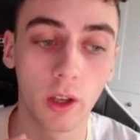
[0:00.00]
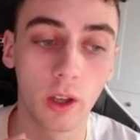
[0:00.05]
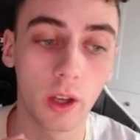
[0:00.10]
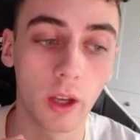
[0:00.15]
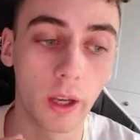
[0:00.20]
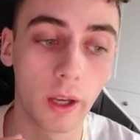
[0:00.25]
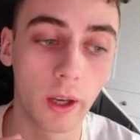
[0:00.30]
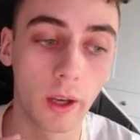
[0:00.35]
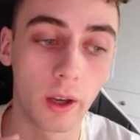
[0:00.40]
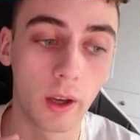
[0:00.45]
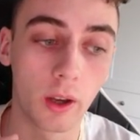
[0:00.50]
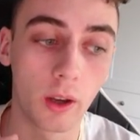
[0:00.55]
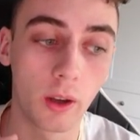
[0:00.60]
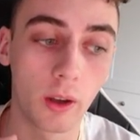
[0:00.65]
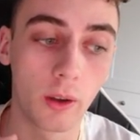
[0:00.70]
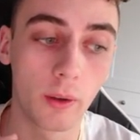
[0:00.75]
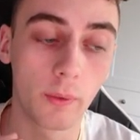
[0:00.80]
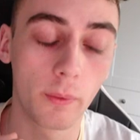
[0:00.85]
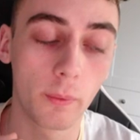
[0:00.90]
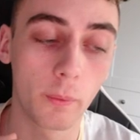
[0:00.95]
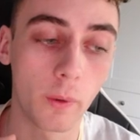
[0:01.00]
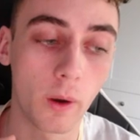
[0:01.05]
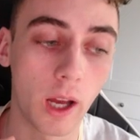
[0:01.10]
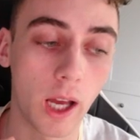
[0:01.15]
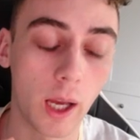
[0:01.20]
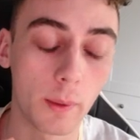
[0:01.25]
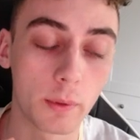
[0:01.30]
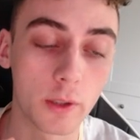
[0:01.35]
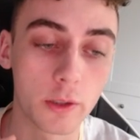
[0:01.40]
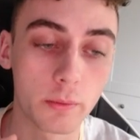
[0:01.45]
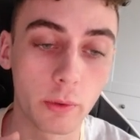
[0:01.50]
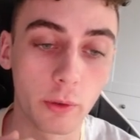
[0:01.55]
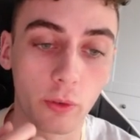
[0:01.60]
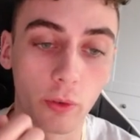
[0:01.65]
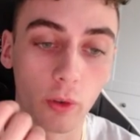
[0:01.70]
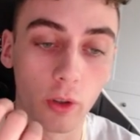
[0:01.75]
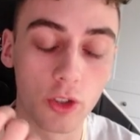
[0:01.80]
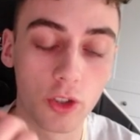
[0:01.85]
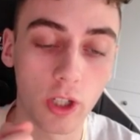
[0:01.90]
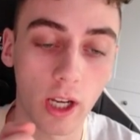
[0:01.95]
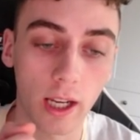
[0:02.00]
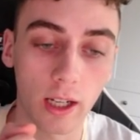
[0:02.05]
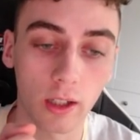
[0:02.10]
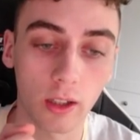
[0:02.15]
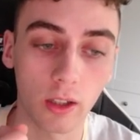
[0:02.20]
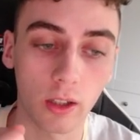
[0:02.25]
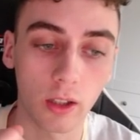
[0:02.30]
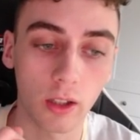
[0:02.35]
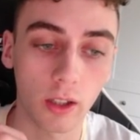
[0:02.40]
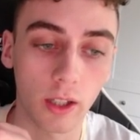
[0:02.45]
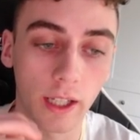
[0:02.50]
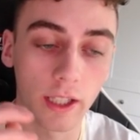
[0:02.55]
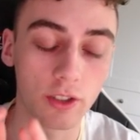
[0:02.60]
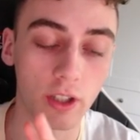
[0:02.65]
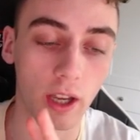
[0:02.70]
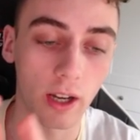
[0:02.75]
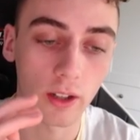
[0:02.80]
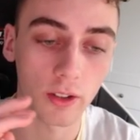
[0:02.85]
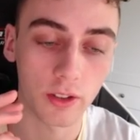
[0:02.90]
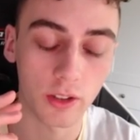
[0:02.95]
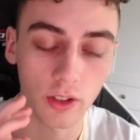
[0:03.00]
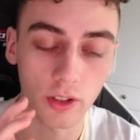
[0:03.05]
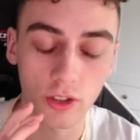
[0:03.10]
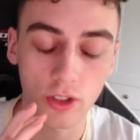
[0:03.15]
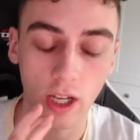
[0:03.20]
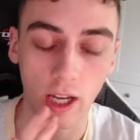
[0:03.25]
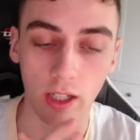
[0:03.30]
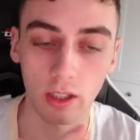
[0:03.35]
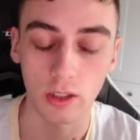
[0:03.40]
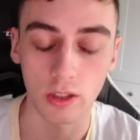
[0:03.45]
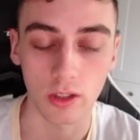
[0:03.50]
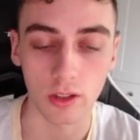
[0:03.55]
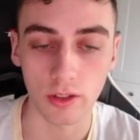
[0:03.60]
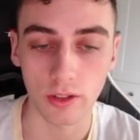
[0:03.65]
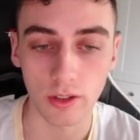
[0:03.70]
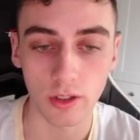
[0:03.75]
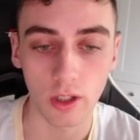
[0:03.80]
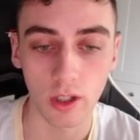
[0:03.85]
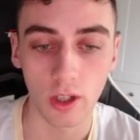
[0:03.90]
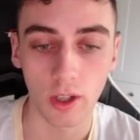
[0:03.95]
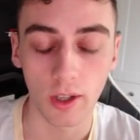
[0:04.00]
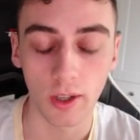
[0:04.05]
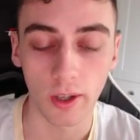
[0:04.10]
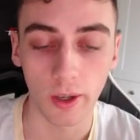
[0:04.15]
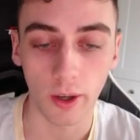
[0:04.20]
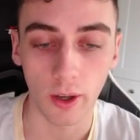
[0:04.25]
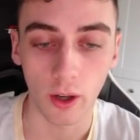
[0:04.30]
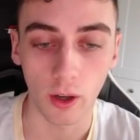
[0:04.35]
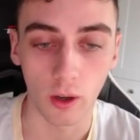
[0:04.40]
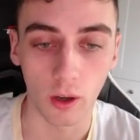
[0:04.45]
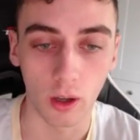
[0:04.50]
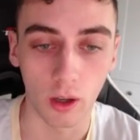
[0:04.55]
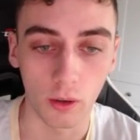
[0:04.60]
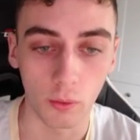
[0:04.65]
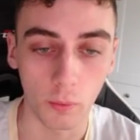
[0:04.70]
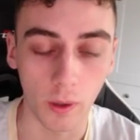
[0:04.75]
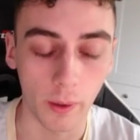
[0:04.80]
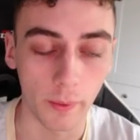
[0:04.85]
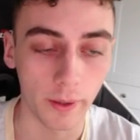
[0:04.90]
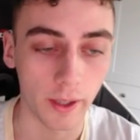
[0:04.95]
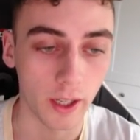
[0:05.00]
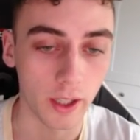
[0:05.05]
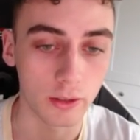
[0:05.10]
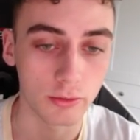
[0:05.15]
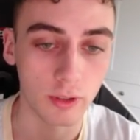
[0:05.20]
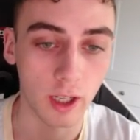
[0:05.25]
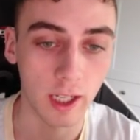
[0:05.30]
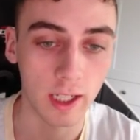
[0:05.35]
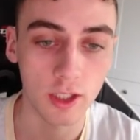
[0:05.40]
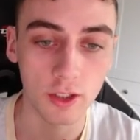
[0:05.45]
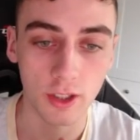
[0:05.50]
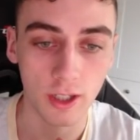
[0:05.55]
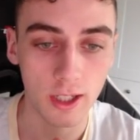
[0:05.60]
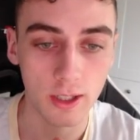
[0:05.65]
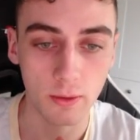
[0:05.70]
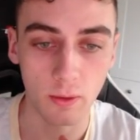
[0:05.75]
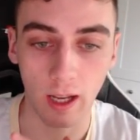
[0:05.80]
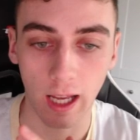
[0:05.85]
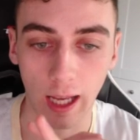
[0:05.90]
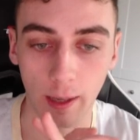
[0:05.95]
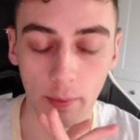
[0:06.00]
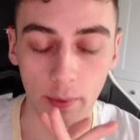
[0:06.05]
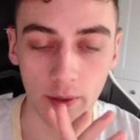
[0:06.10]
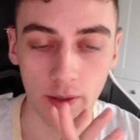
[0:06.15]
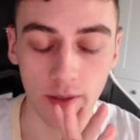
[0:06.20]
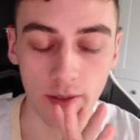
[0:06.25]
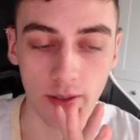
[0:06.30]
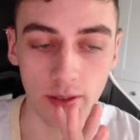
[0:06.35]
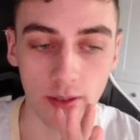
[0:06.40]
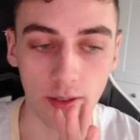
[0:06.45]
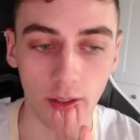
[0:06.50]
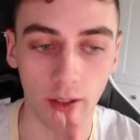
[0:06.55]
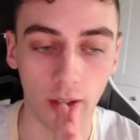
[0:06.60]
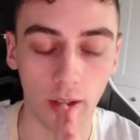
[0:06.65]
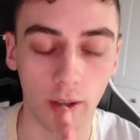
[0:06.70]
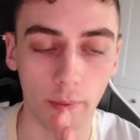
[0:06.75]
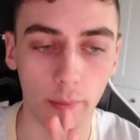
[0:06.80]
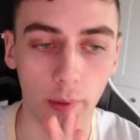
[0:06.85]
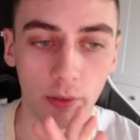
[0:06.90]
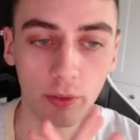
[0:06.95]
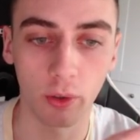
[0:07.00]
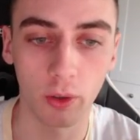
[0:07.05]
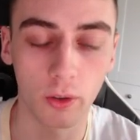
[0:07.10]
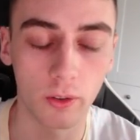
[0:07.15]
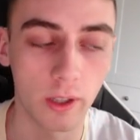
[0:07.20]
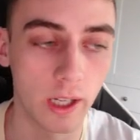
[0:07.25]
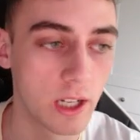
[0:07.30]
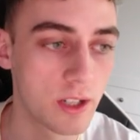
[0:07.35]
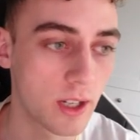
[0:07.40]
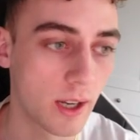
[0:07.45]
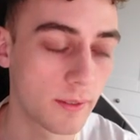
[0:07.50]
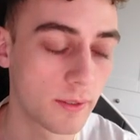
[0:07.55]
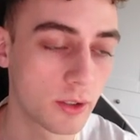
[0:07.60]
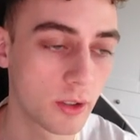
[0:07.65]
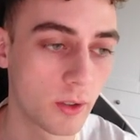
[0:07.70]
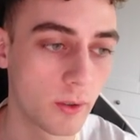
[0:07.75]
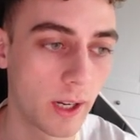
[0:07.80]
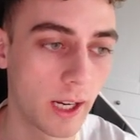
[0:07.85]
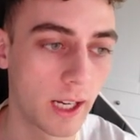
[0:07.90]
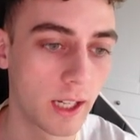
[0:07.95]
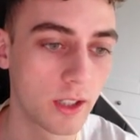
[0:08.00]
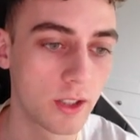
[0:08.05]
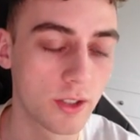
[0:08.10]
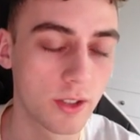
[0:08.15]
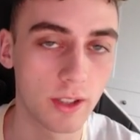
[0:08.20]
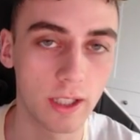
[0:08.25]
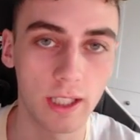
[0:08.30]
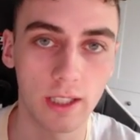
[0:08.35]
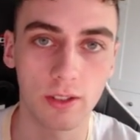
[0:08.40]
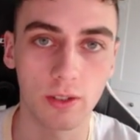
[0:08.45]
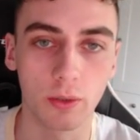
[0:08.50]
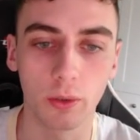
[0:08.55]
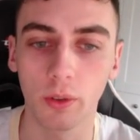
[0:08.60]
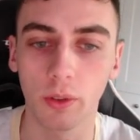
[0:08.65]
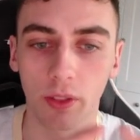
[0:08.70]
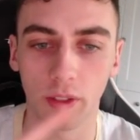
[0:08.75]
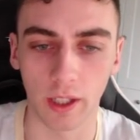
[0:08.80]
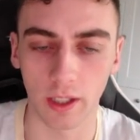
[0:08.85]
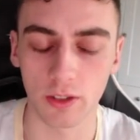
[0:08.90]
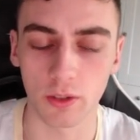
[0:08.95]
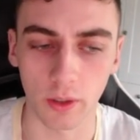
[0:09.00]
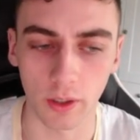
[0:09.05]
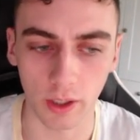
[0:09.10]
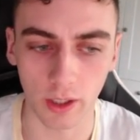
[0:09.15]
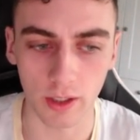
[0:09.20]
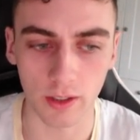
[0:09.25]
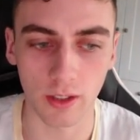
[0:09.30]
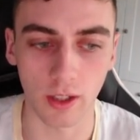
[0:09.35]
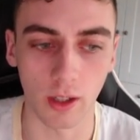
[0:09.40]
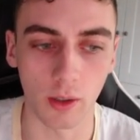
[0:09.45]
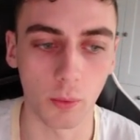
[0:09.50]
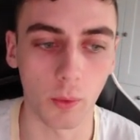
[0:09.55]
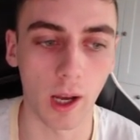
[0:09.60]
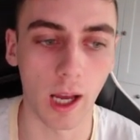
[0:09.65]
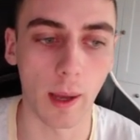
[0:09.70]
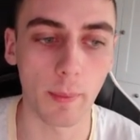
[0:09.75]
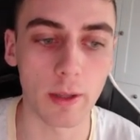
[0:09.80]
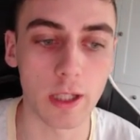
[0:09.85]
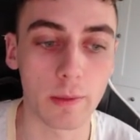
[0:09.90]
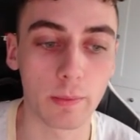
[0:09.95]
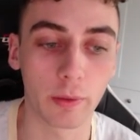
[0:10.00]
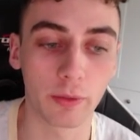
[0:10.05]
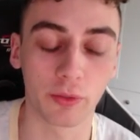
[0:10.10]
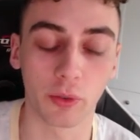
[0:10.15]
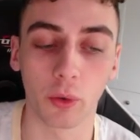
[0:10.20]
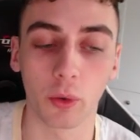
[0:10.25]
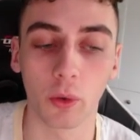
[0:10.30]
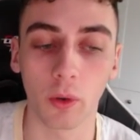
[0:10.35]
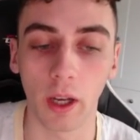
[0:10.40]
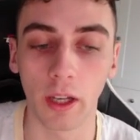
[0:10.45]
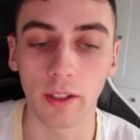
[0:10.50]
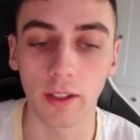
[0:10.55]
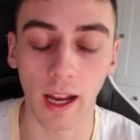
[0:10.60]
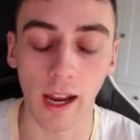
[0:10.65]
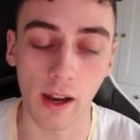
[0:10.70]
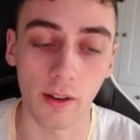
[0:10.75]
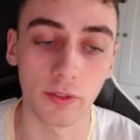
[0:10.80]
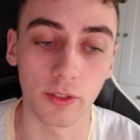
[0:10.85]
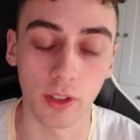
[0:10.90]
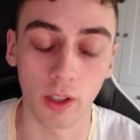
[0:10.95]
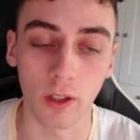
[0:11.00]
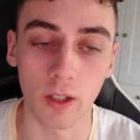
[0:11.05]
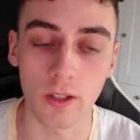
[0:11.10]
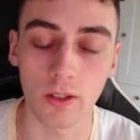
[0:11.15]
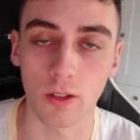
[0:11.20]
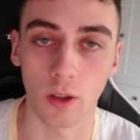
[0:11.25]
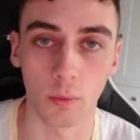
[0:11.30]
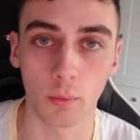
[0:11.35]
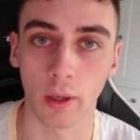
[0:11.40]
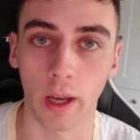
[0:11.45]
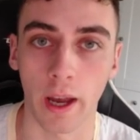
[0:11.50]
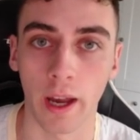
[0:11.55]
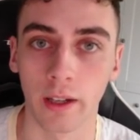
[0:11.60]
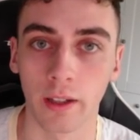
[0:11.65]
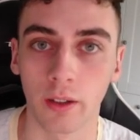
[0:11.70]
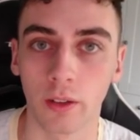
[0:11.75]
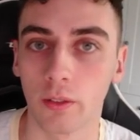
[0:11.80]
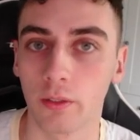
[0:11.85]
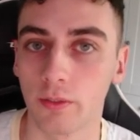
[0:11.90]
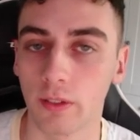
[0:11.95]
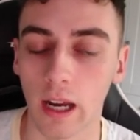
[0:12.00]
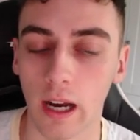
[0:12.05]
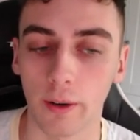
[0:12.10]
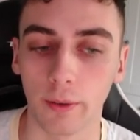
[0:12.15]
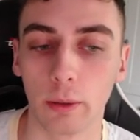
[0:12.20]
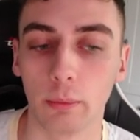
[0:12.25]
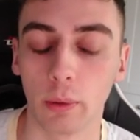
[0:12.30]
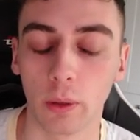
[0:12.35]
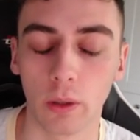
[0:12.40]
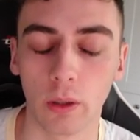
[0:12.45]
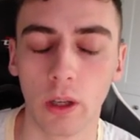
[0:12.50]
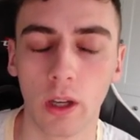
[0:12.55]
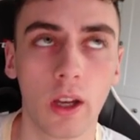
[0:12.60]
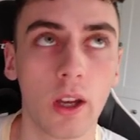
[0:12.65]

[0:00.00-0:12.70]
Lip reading: what happens before a channel, like channels into channels, where we're getting ranges, what happens before a range, after a range. These are all the things you want to consider. What happens before and after some kind of variable.